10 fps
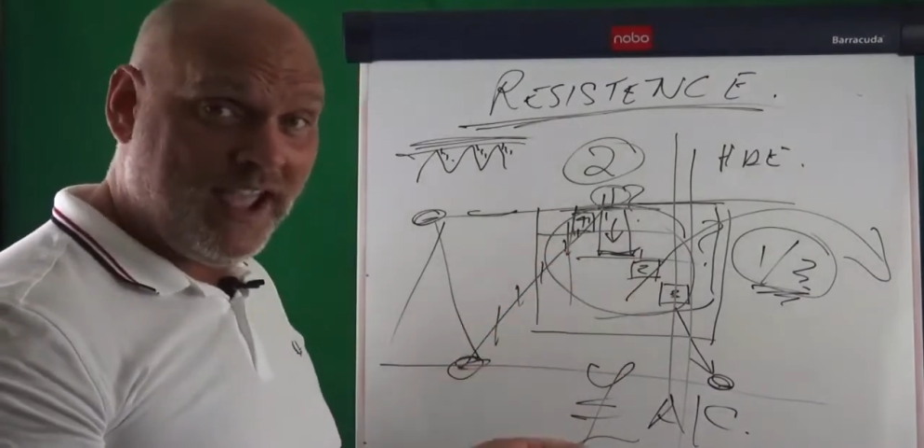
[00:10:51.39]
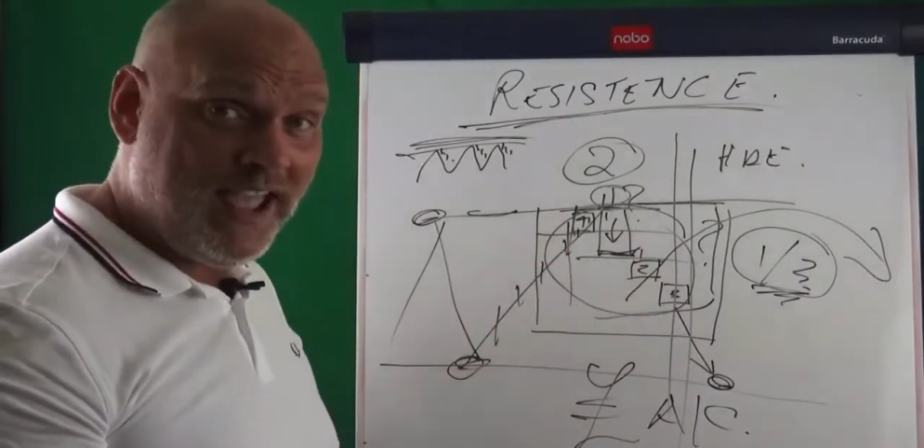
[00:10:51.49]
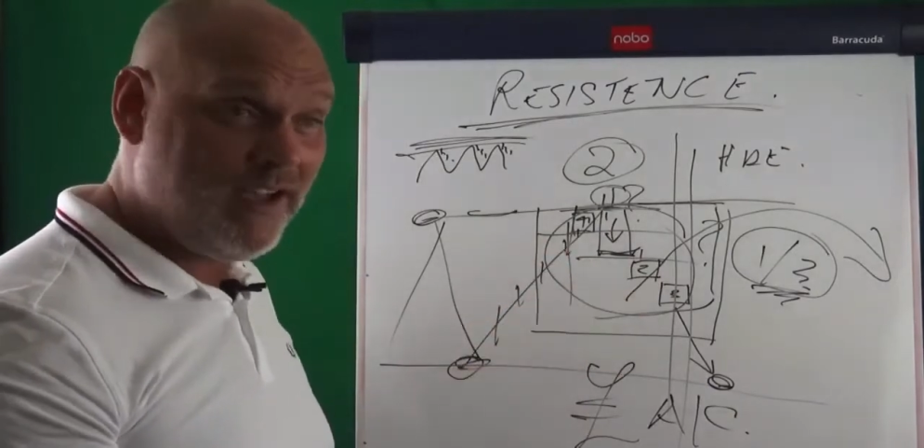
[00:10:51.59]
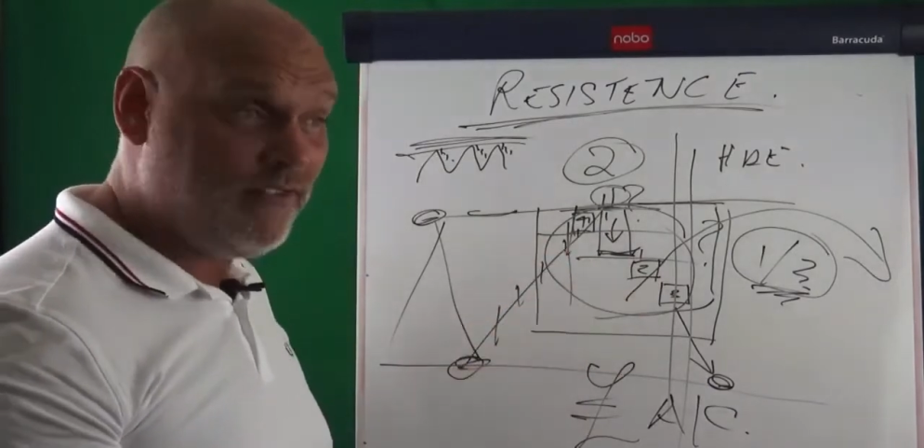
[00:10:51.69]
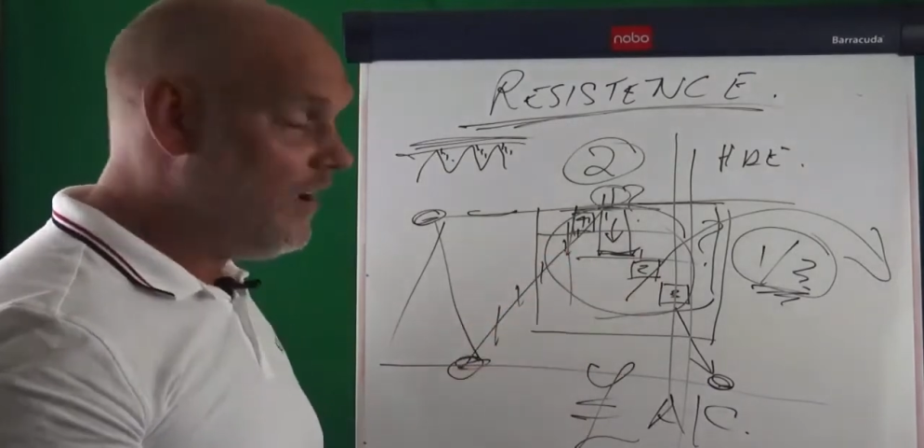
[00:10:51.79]

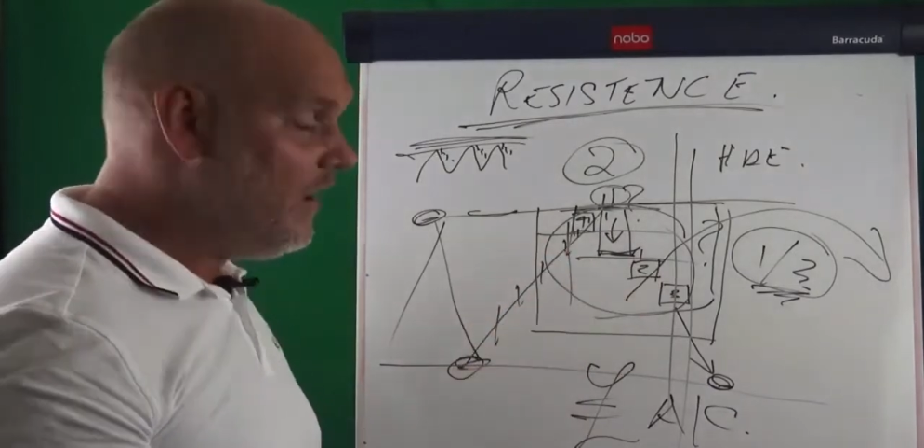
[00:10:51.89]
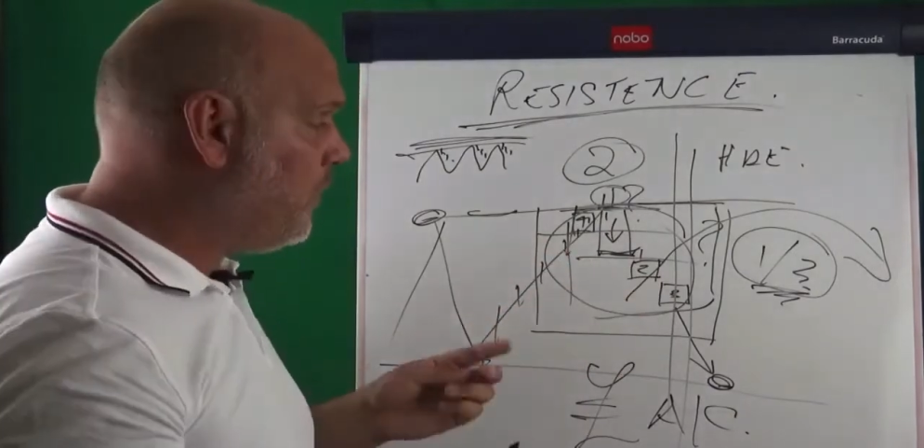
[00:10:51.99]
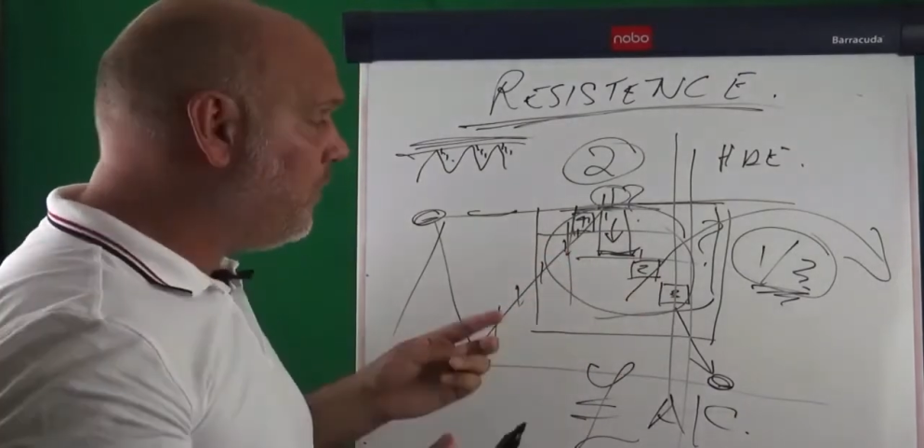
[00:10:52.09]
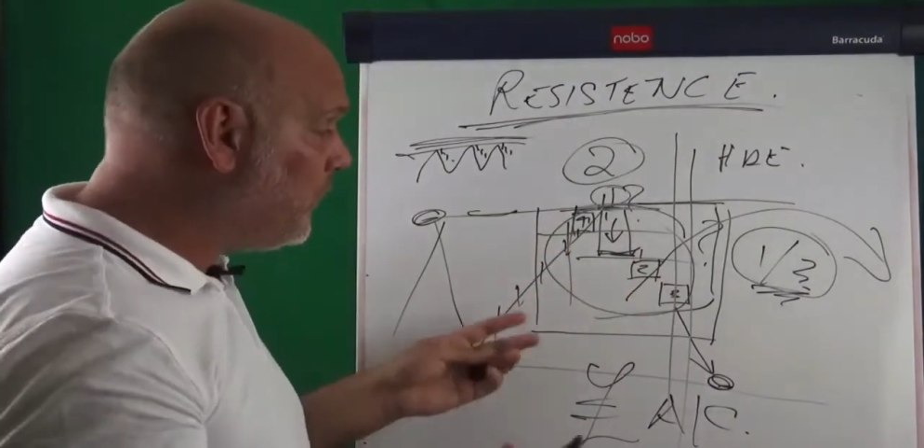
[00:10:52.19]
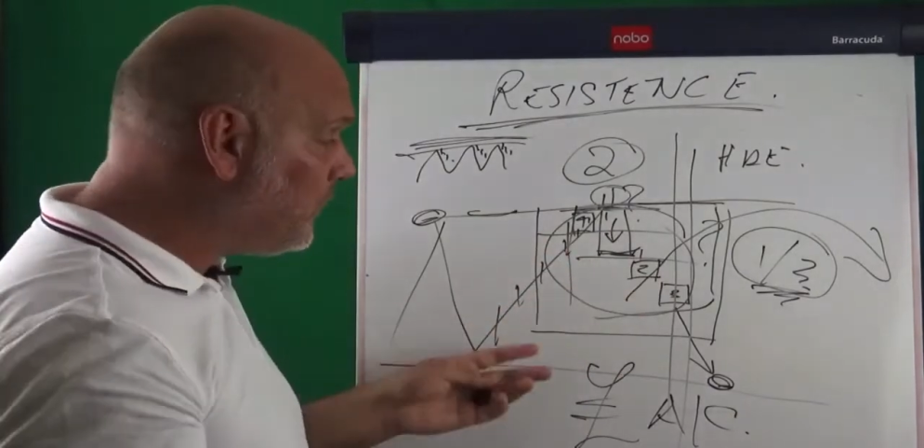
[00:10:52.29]
have,
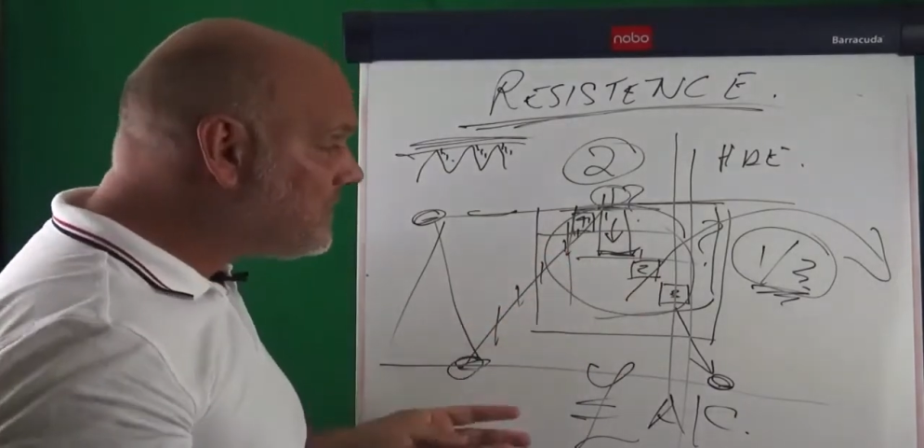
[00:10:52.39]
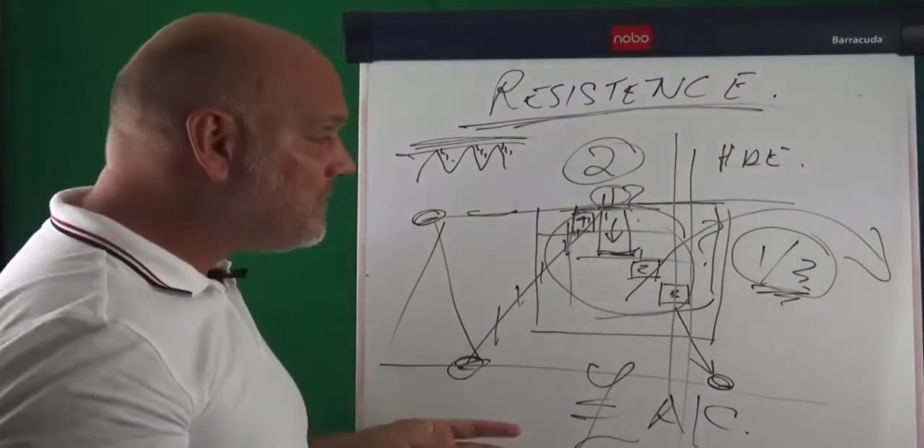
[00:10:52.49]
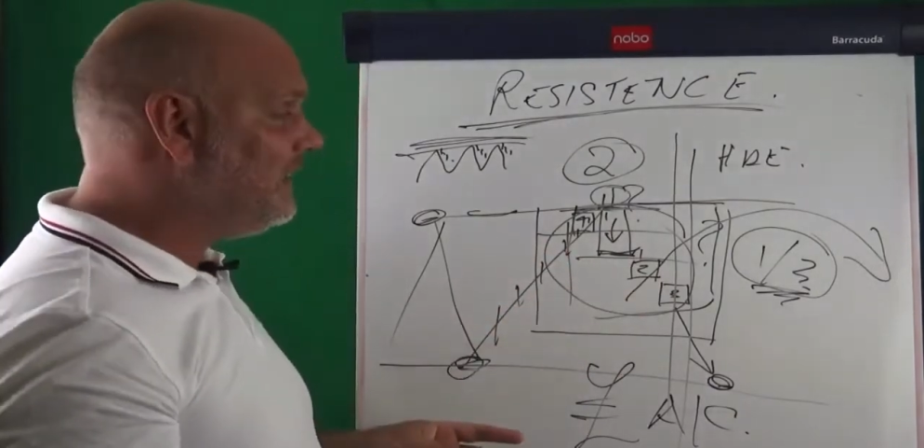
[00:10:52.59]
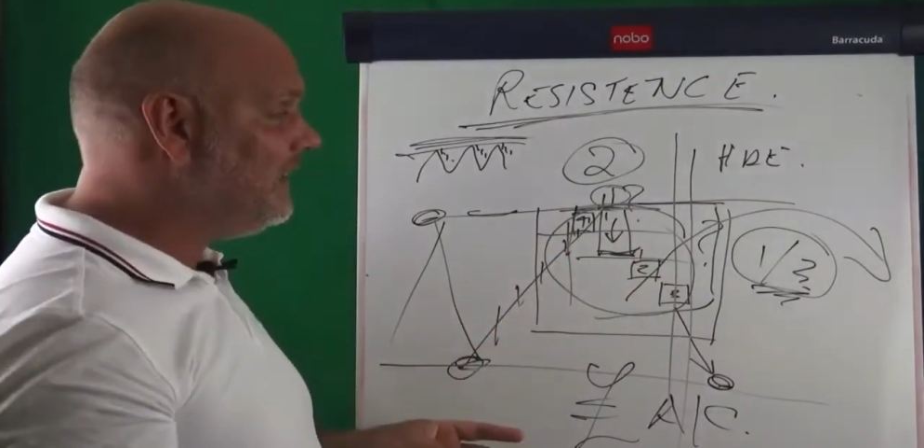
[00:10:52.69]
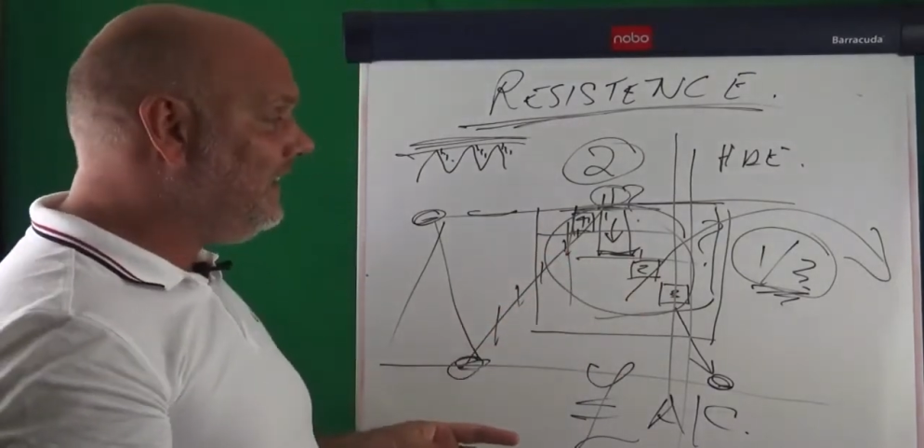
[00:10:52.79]
but
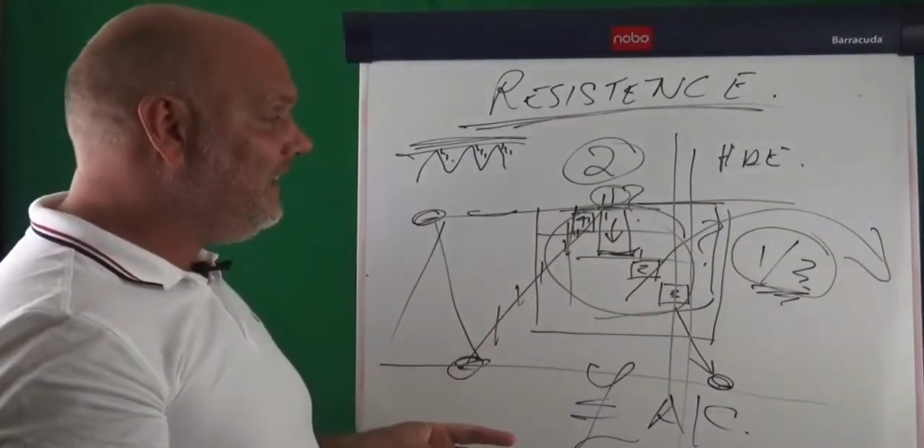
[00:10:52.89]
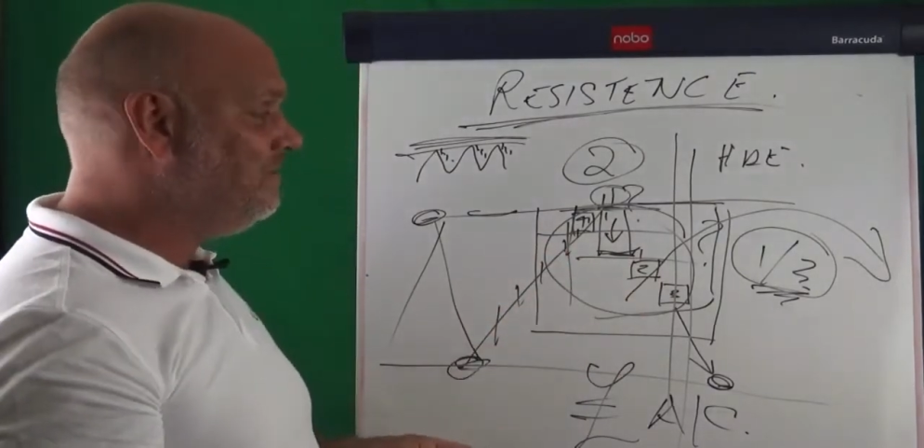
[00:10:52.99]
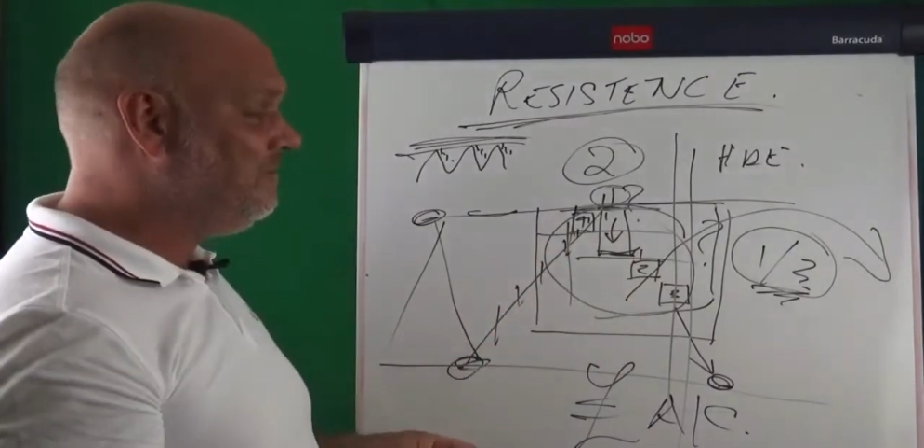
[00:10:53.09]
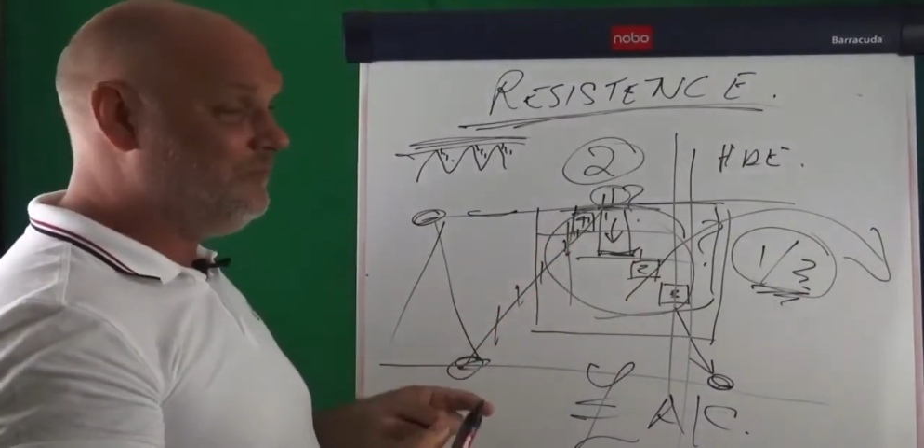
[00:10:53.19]
ultimately,